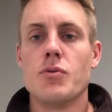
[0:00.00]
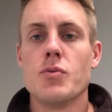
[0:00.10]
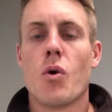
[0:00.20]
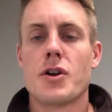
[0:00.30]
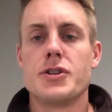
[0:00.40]

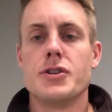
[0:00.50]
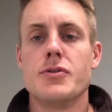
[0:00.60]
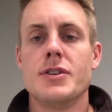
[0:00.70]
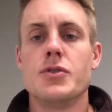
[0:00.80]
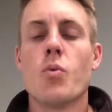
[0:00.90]
we want to
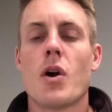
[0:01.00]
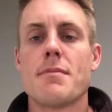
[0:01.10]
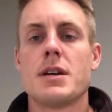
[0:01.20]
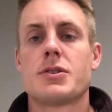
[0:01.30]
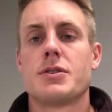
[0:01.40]
do is you want
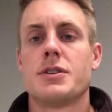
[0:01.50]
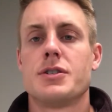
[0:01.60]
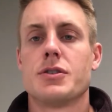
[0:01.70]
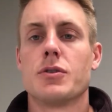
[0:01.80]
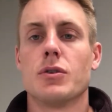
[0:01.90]
to make sure
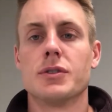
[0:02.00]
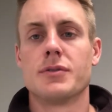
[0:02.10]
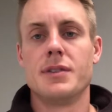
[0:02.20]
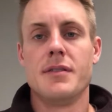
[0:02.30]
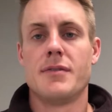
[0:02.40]
that your goals
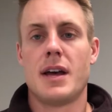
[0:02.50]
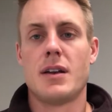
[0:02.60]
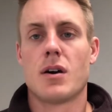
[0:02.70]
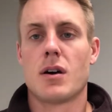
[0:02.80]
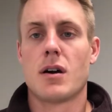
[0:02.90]
for the
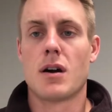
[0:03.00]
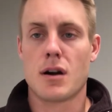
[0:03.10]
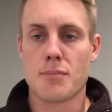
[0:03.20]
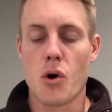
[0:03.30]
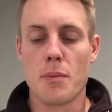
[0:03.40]
event
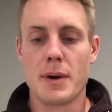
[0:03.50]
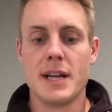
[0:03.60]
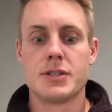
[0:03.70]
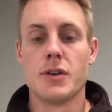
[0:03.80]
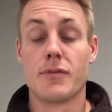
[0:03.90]
are
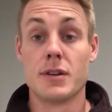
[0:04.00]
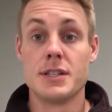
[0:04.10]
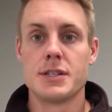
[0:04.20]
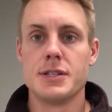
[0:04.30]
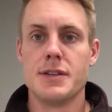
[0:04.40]
appropriate. So for
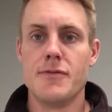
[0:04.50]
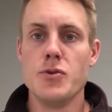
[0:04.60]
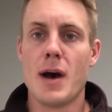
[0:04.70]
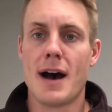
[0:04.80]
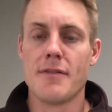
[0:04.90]
instance, if
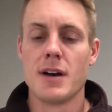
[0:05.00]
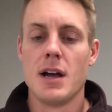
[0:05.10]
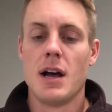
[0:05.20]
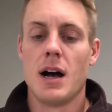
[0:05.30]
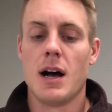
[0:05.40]
you have
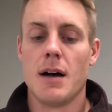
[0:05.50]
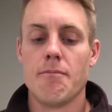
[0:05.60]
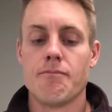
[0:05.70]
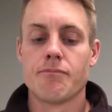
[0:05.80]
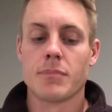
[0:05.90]

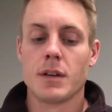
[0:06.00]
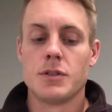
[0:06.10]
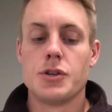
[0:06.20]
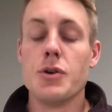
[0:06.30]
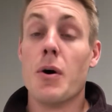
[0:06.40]

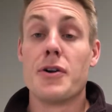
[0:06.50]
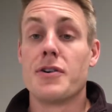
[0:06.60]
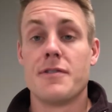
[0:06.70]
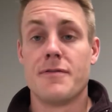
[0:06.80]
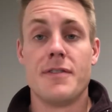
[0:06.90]

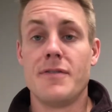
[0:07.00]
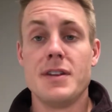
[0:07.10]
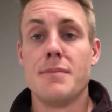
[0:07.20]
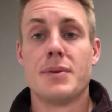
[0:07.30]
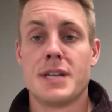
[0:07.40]

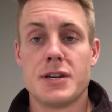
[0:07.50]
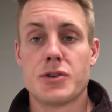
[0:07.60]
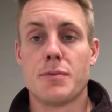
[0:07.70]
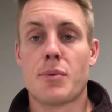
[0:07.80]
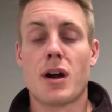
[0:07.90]
250
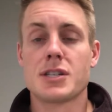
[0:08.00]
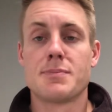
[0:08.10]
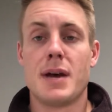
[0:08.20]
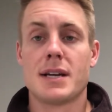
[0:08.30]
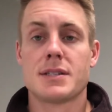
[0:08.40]
potential
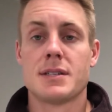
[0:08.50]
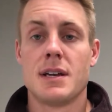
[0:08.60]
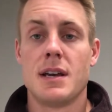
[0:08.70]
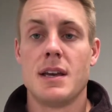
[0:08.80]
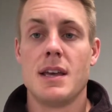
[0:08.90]

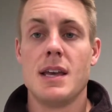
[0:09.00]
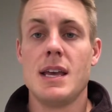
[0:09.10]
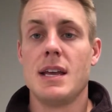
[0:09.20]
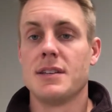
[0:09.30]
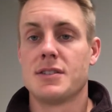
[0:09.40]
prospects
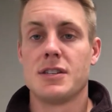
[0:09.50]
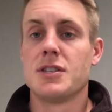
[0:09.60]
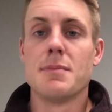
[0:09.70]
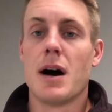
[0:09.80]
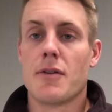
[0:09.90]
in a
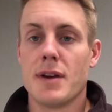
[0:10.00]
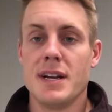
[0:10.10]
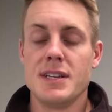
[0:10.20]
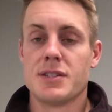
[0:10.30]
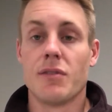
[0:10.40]
60-mile
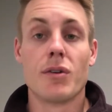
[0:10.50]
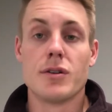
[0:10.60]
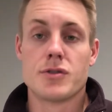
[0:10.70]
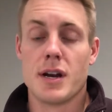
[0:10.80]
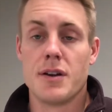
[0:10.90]
radius of where
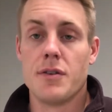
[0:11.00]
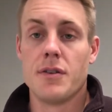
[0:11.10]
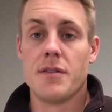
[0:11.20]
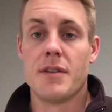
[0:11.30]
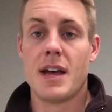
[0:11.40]
you're trying to
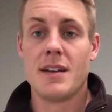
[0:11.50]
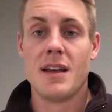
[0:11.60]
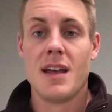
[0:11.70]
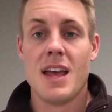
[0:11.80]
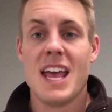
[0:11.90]
do an event,
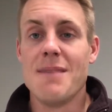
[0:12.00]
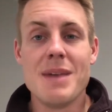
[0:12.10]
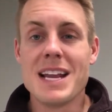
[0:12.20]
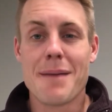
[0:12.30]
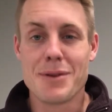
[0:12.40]
it
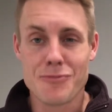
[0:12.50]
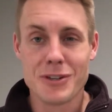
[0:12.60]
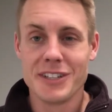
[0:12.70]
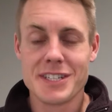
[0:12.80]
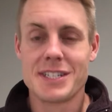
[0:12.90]
may not be
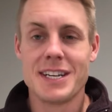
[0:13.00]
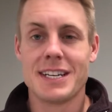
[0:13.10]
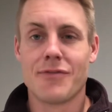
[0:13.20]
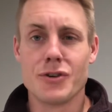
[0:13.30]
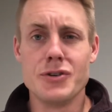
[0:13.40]

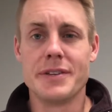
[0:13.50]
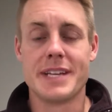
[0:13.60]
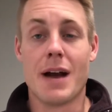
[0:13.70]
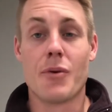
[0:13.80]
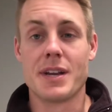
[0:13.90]
realistic for you to
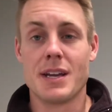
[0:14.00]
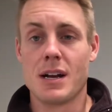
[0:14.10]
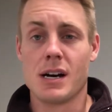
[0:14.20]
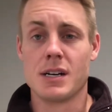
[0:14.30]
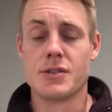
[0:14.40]
say, I want to get
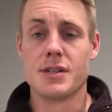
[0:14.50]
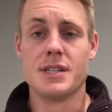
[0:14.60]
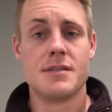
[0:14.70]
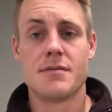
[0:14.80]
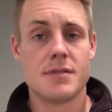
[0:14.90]

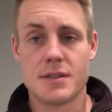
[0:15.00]
100